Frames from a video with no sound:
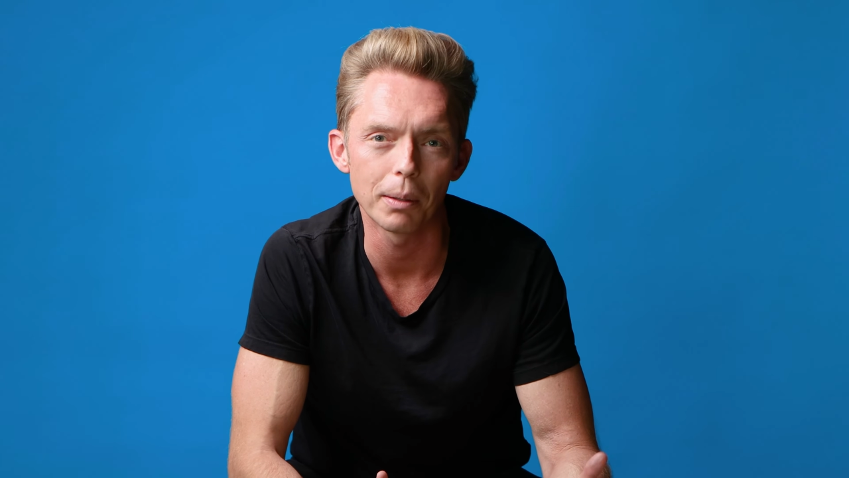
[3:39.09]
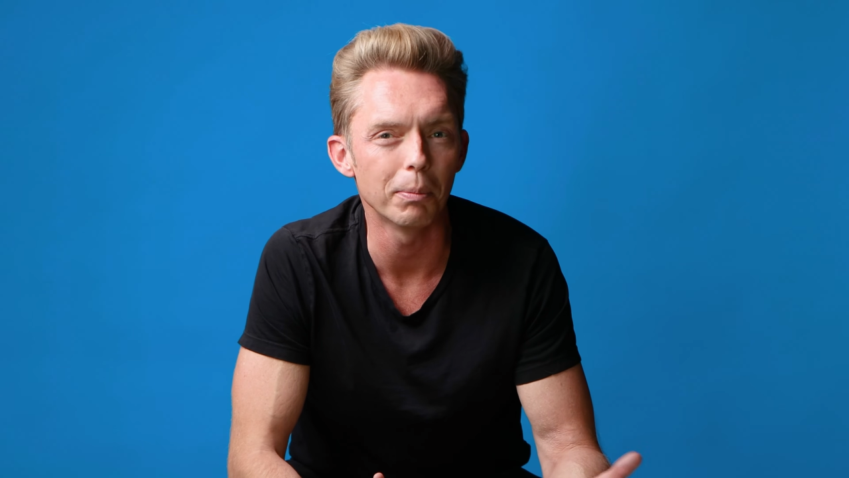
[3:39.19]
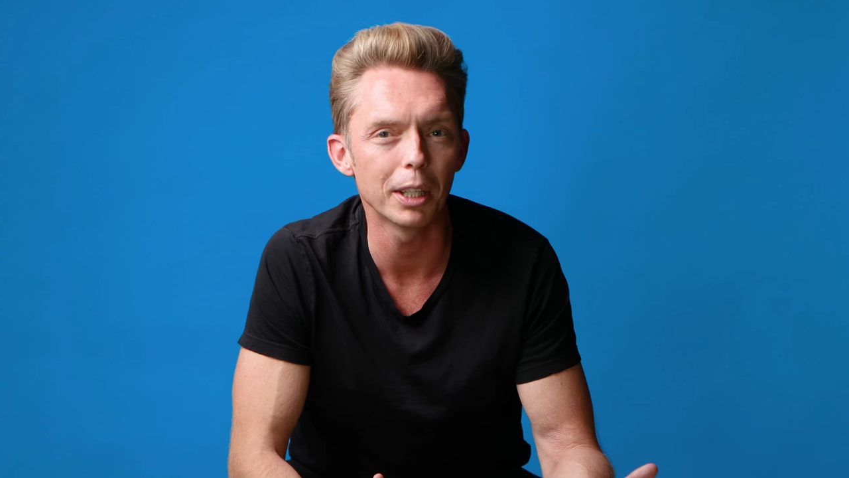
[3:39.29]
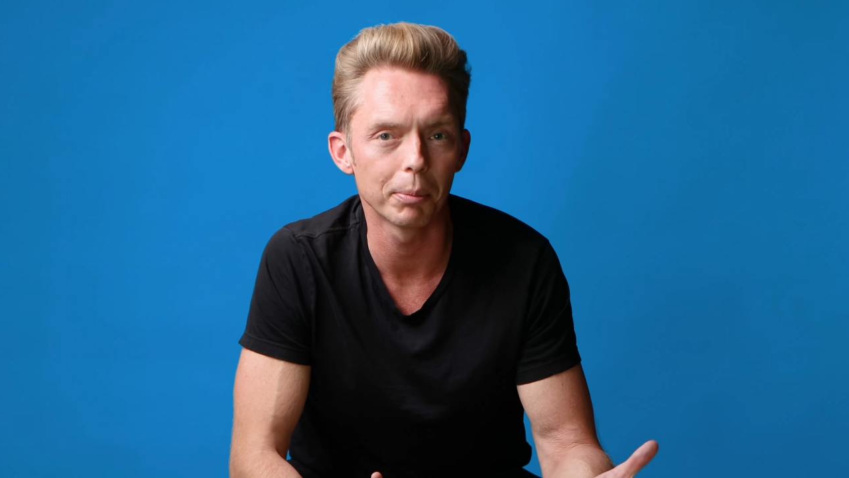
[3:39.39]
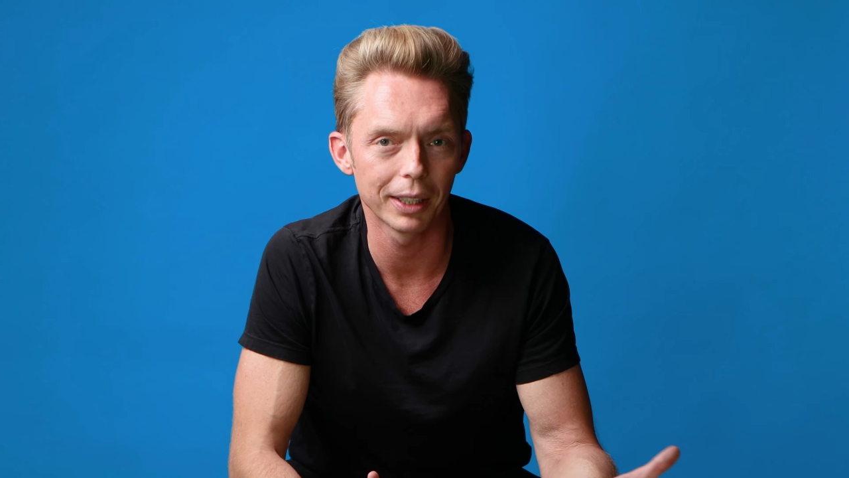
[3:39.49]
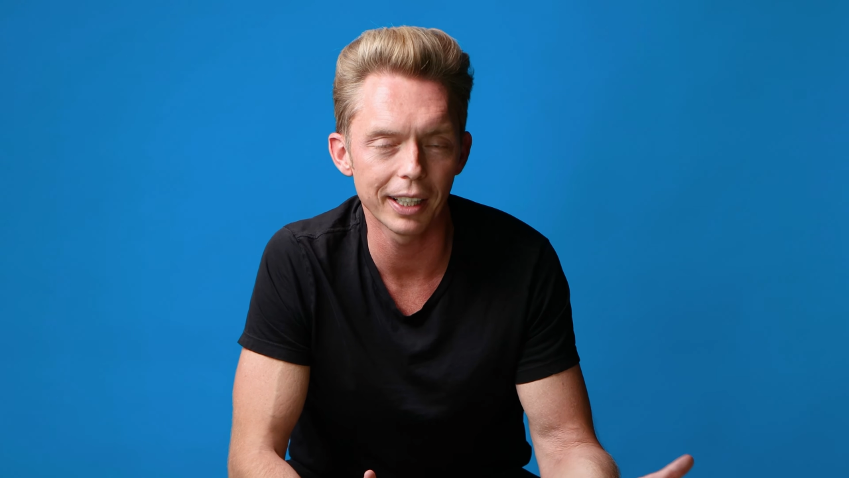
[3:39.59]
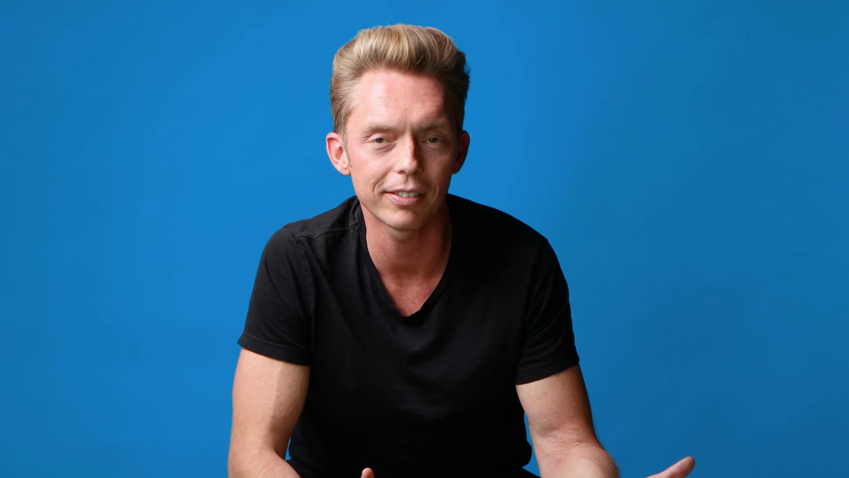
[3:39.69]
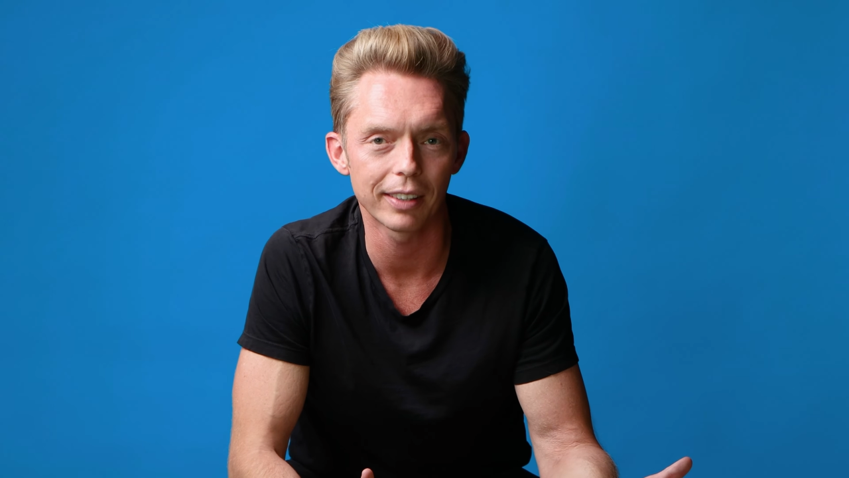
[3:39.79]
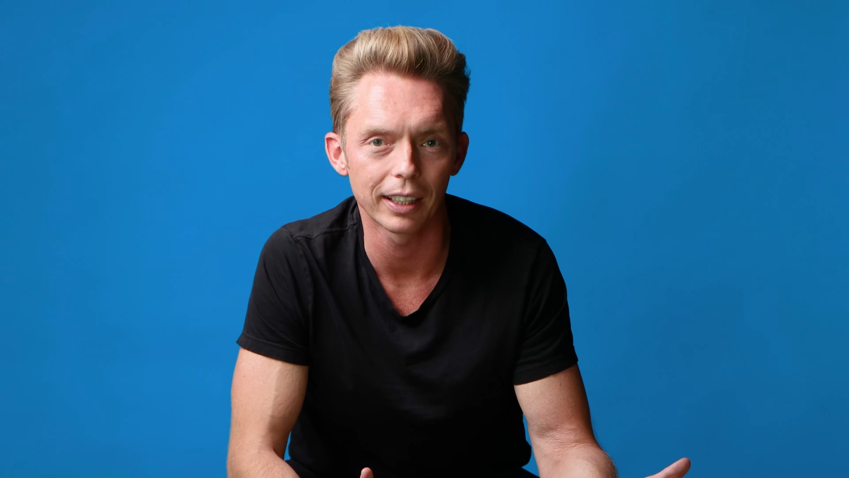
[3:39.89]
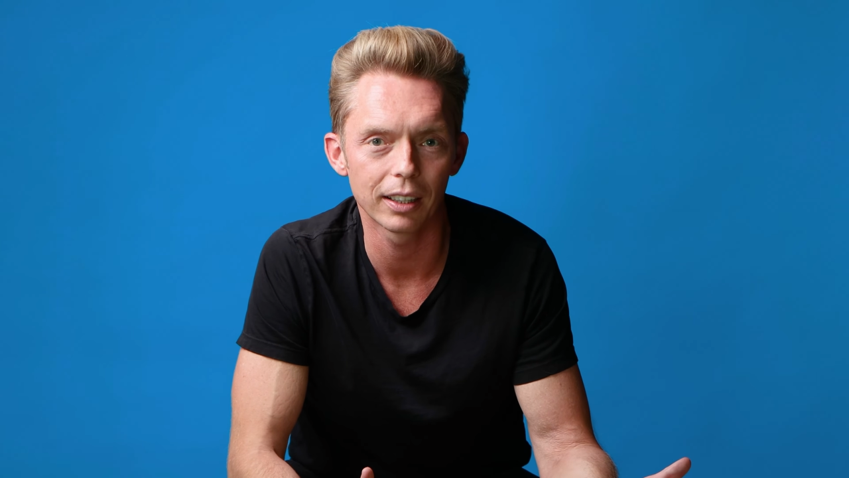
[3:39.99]

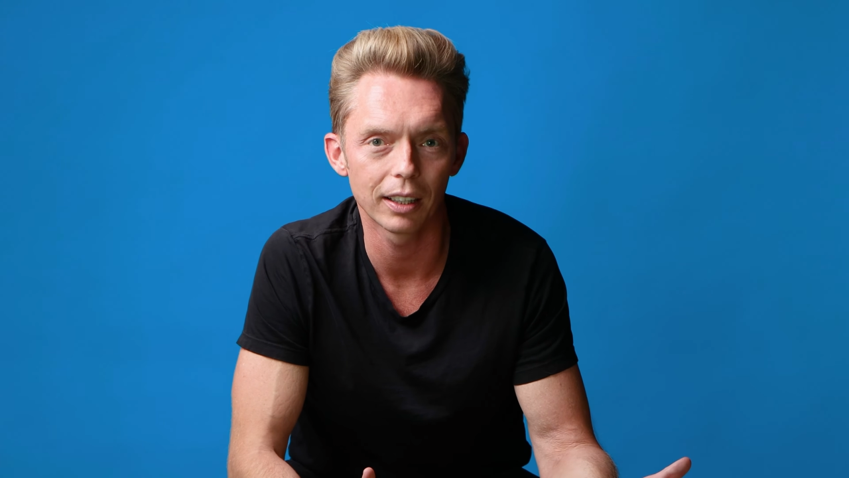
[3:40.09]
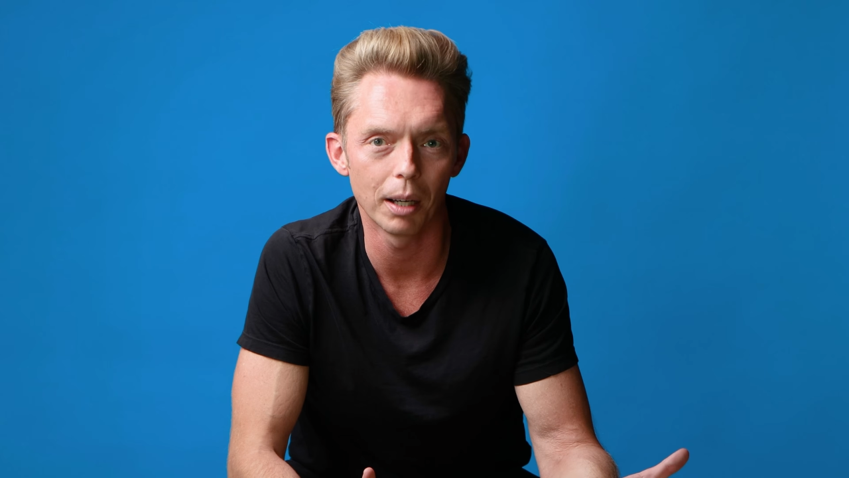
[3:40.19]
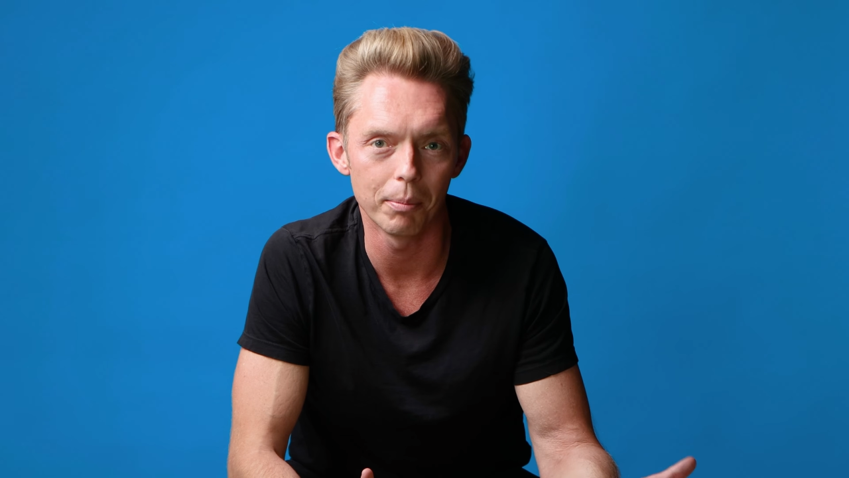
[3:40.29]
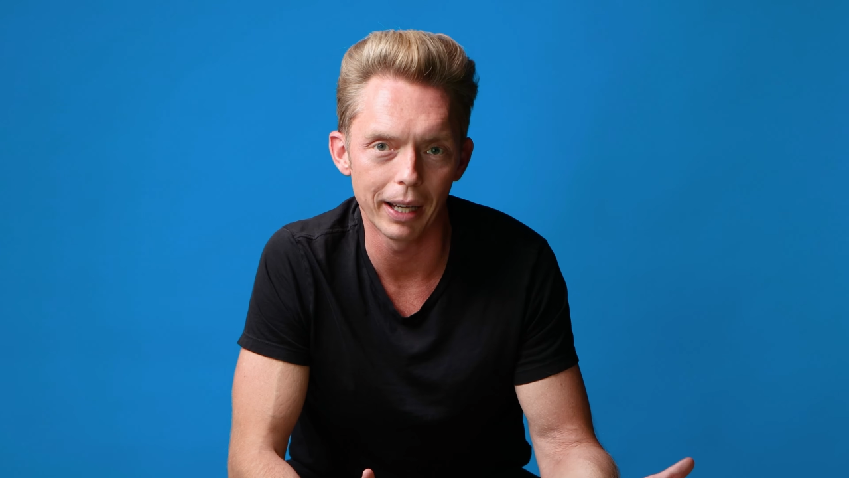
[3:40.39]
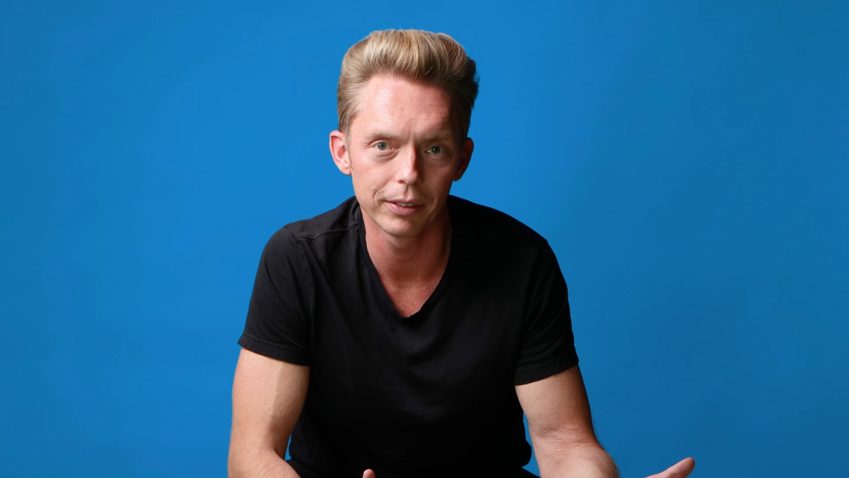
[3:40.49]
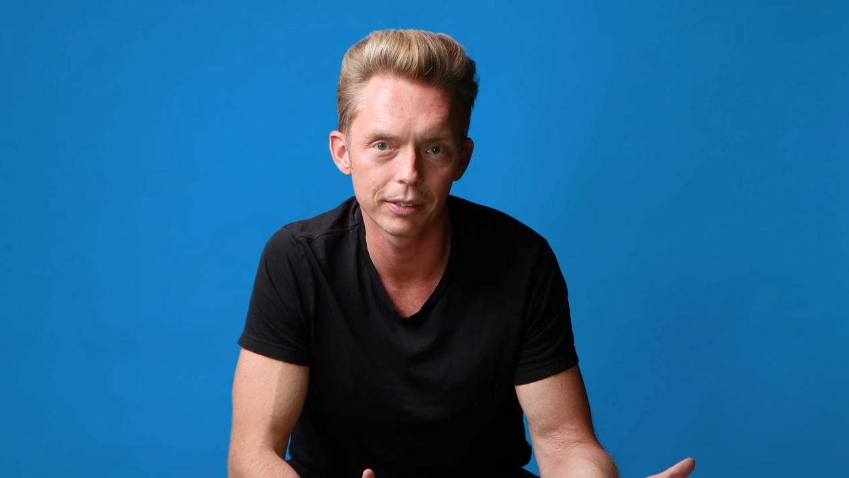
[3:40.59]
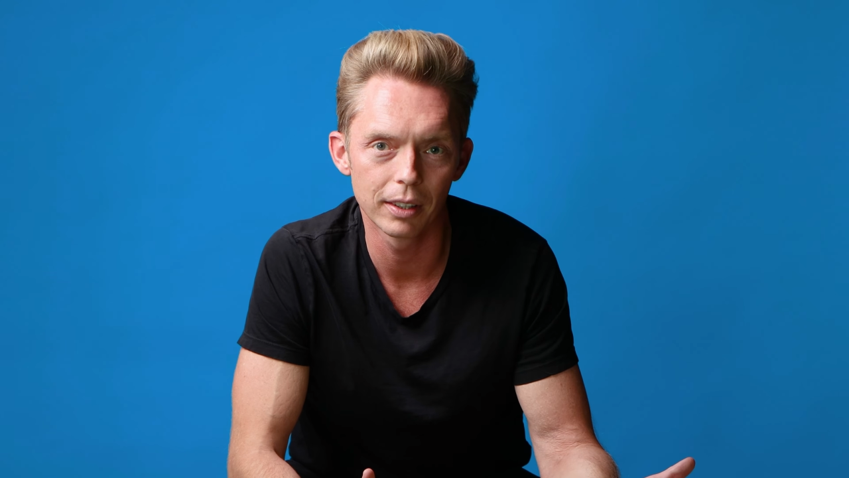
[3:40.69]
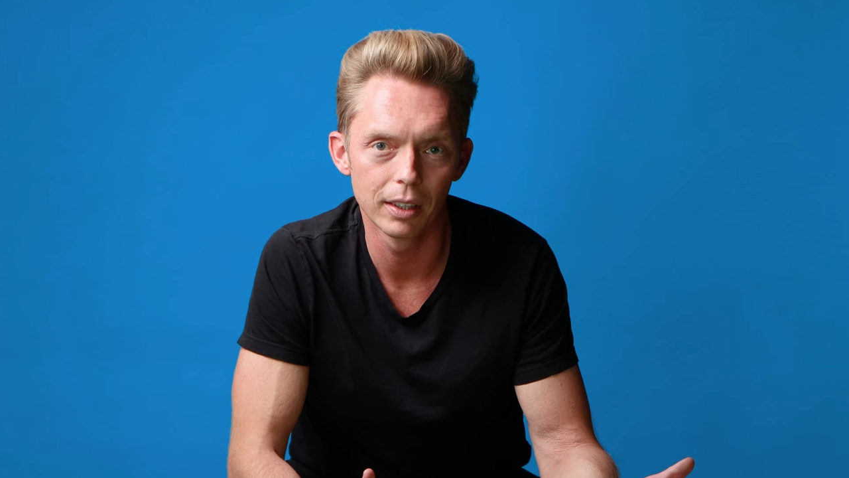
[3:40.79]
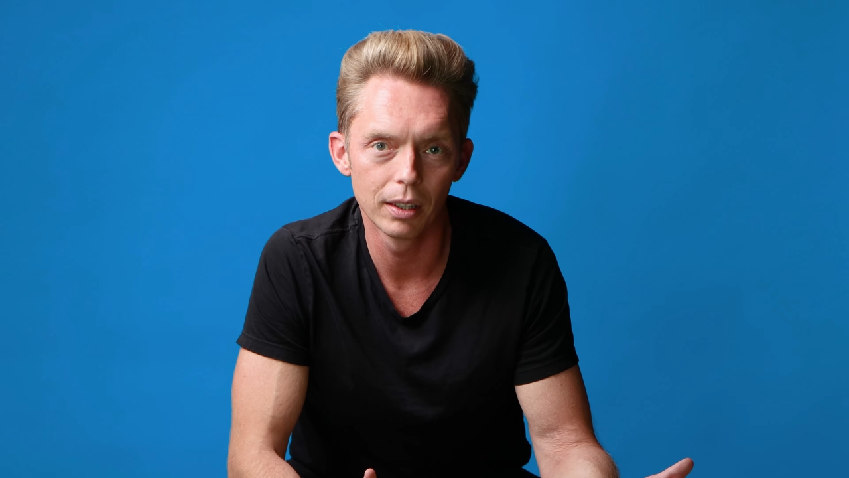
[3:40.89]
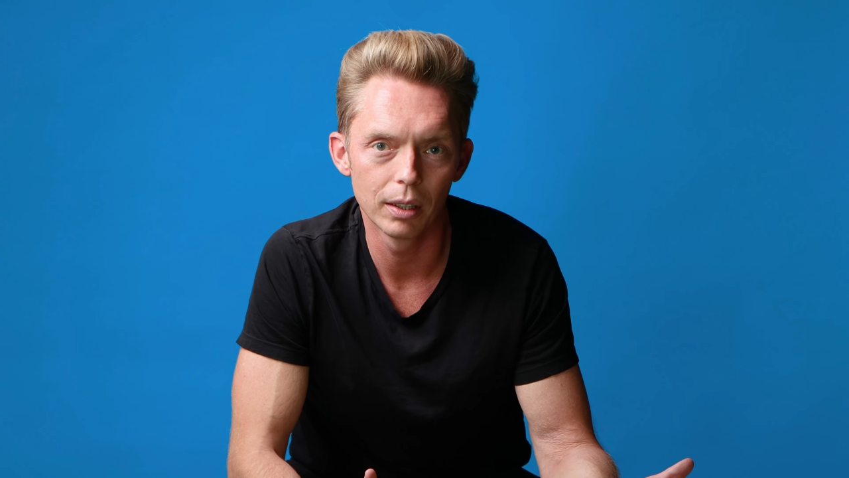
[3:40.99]
minimalistic amount.